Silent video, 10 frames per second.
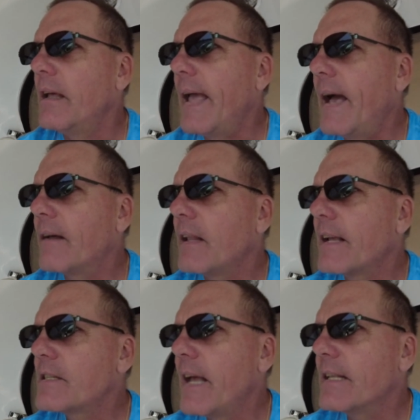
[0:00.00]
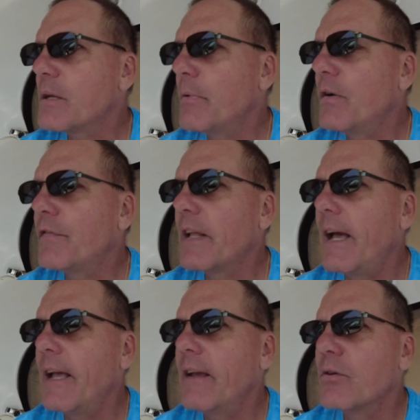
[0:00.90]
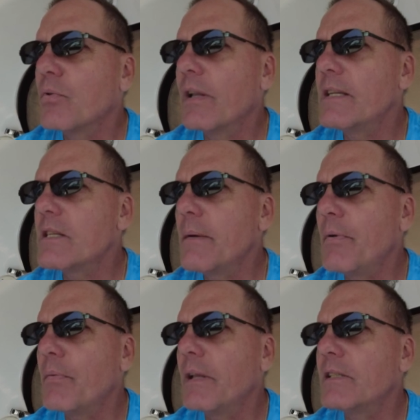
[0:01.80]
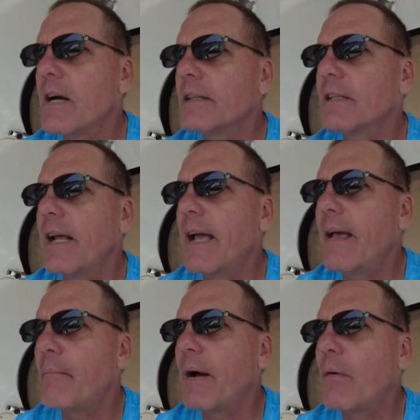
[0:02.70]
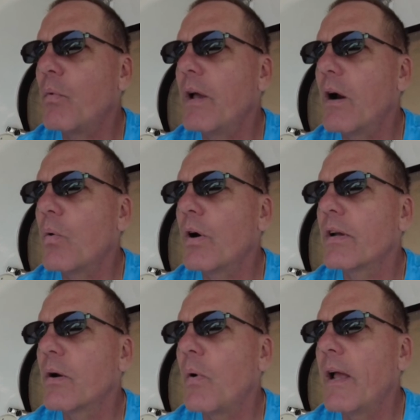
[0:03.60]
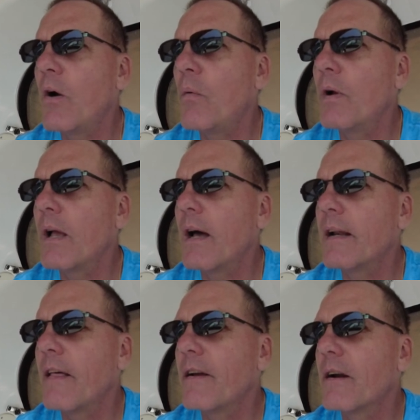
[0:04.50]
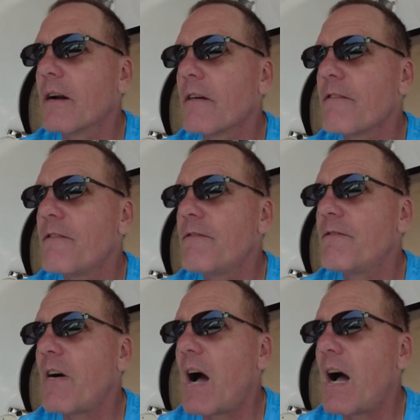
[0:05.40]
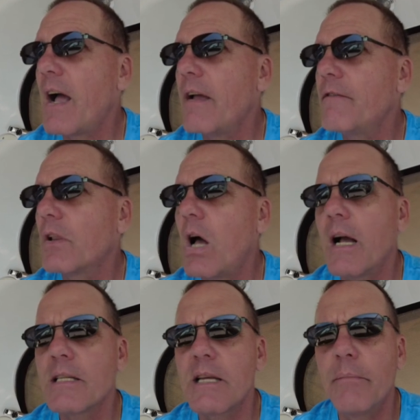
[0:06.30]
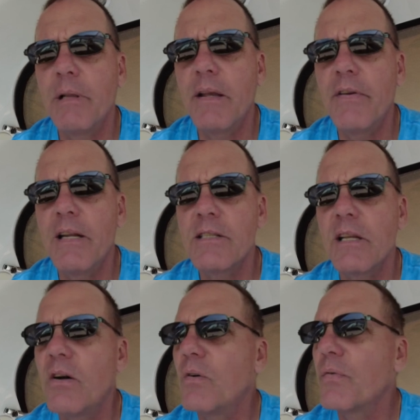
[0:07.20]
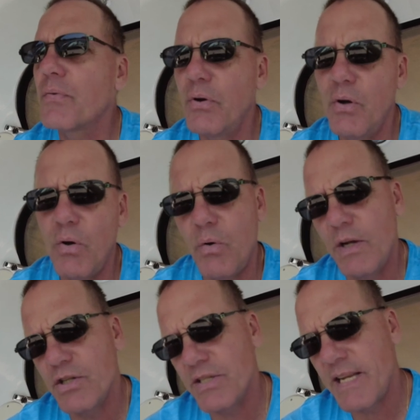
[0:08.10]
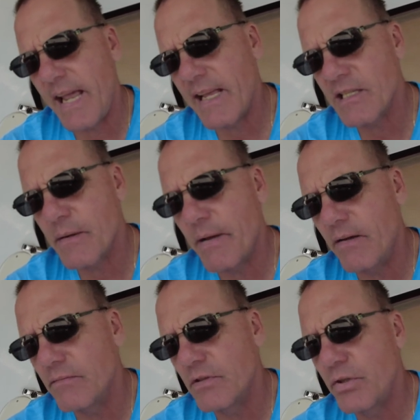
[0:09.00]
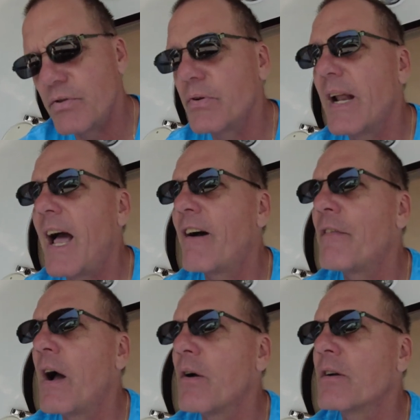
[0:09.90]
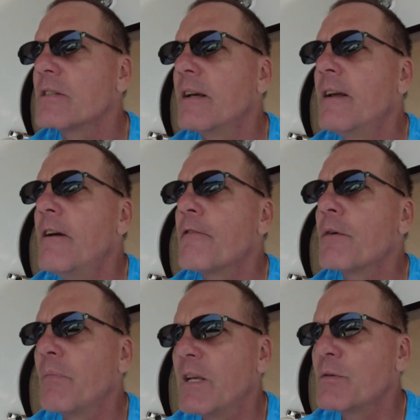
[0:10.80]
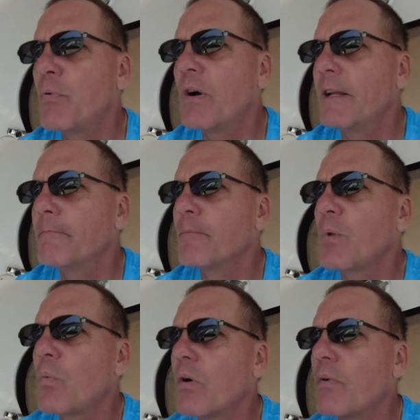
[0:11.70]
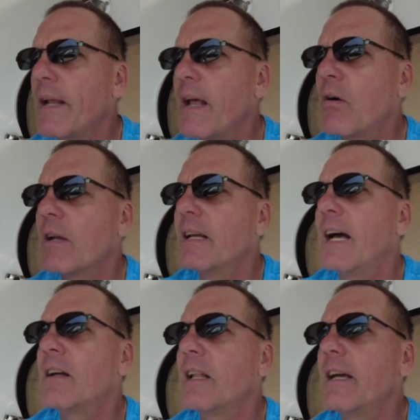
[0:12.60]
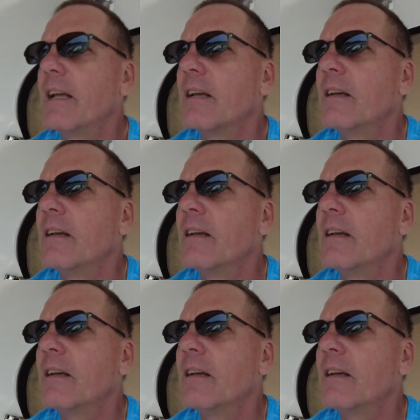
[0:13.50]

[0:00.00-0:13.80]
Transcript: yeah, like I say, it's a beautiful day. Really sleepy, really tired today, but we are working our way home. We got another five blocks, I believe it is, to go through. It should take us about two, two and a half hours from this point. We're right now in Canal Lake,